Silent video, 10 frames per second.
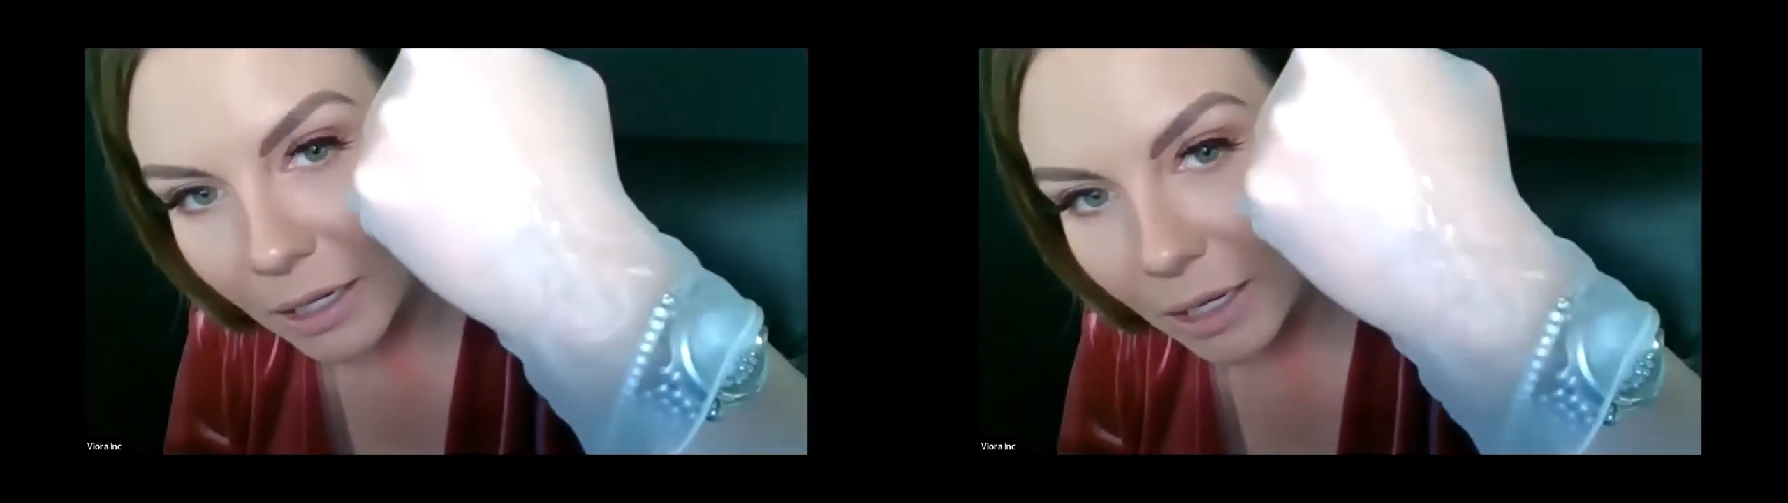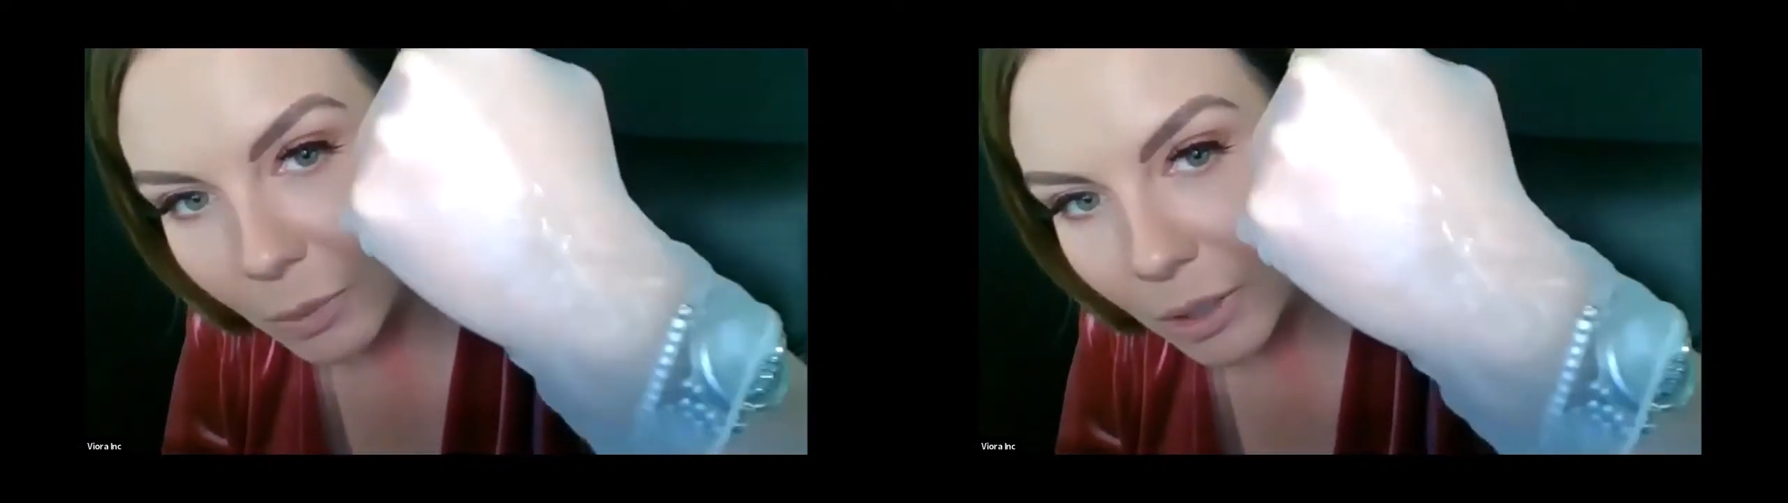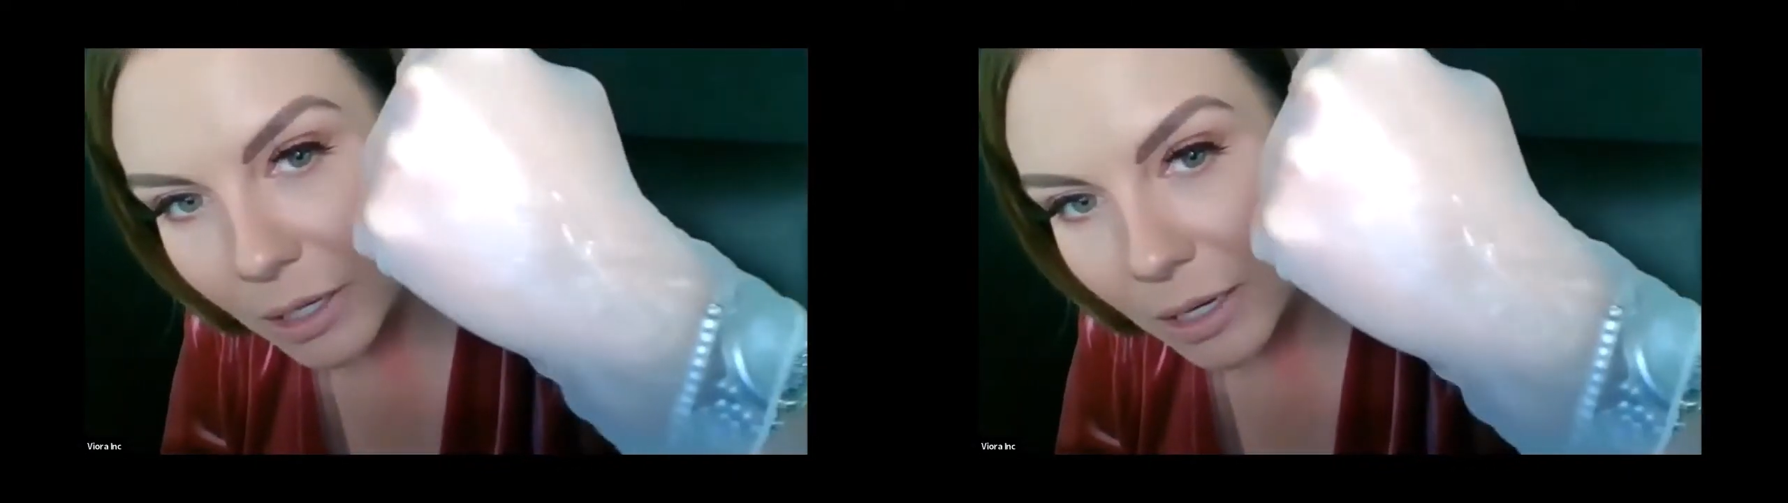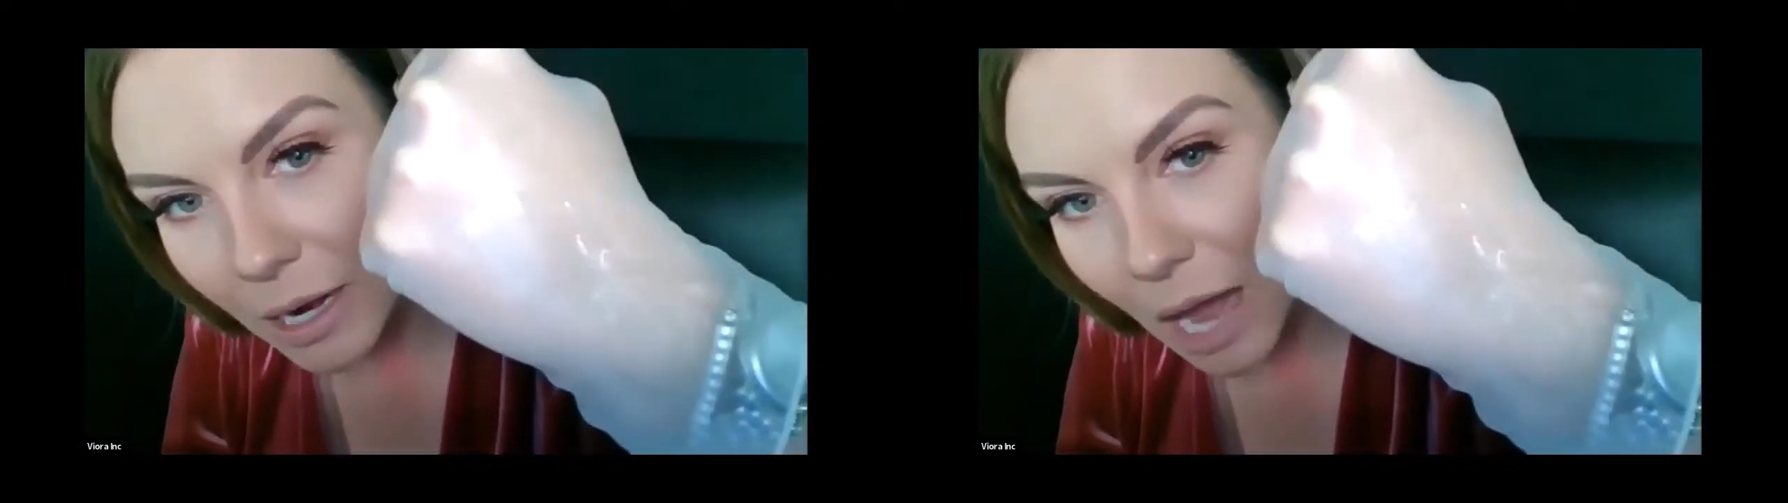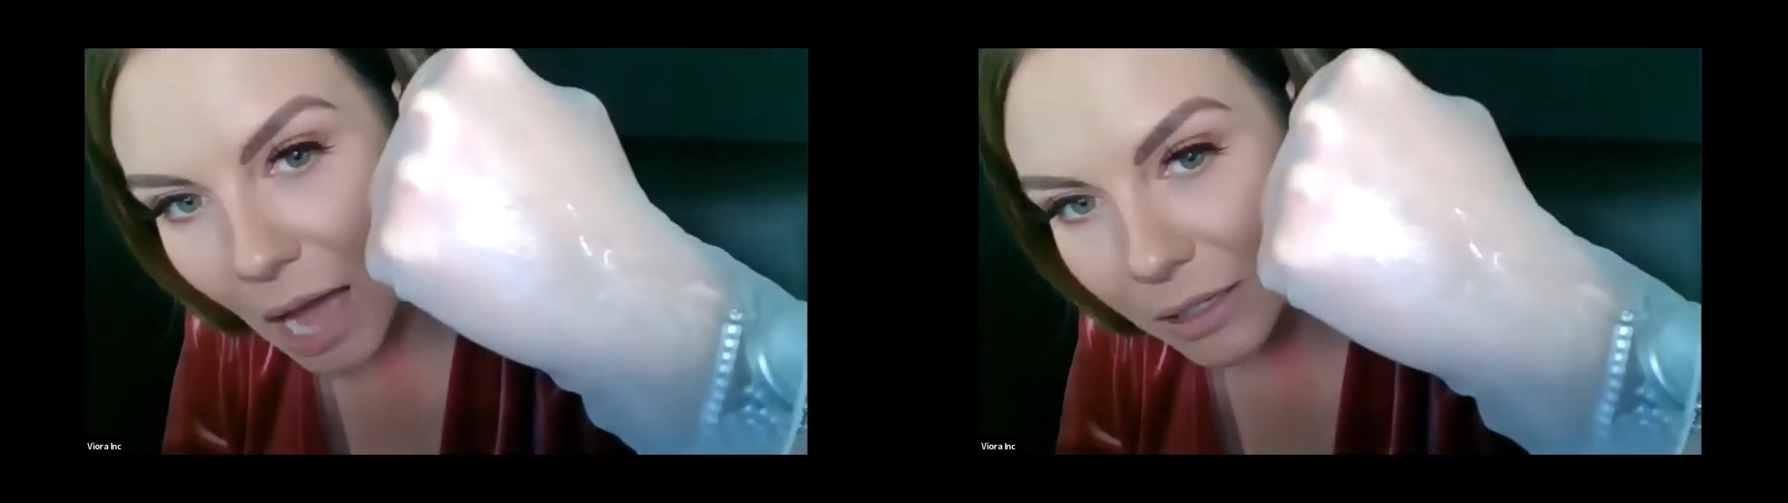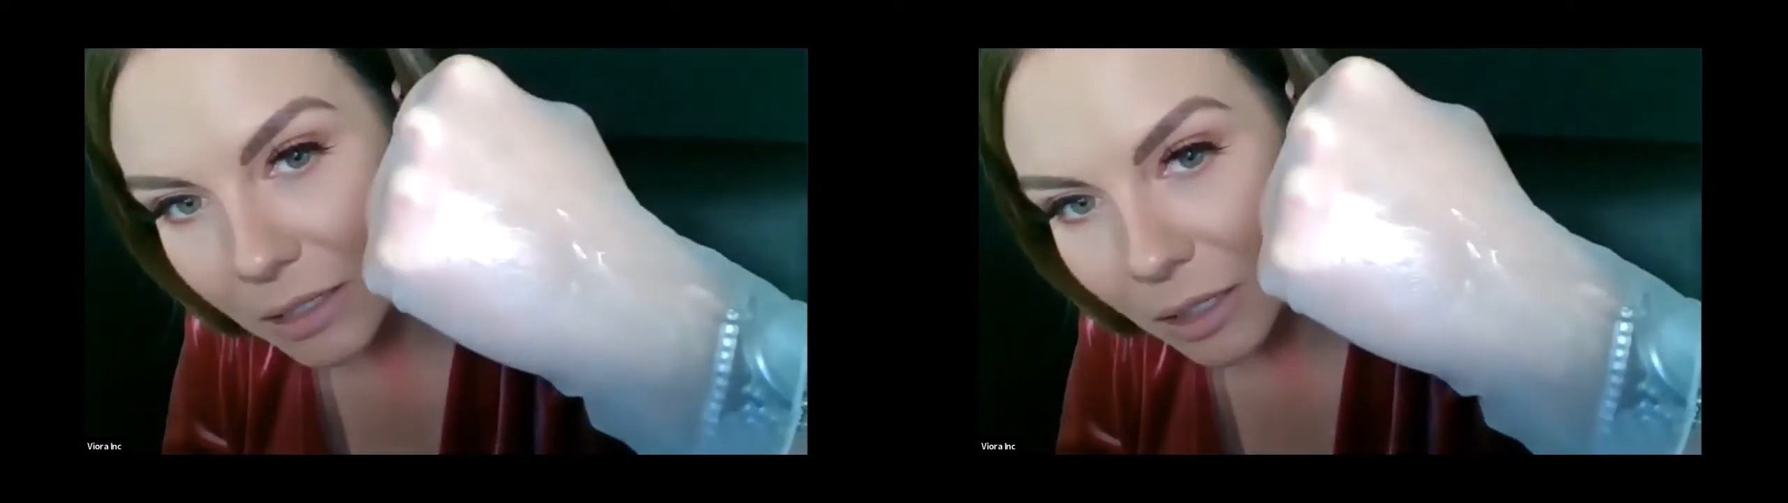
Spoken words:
it would not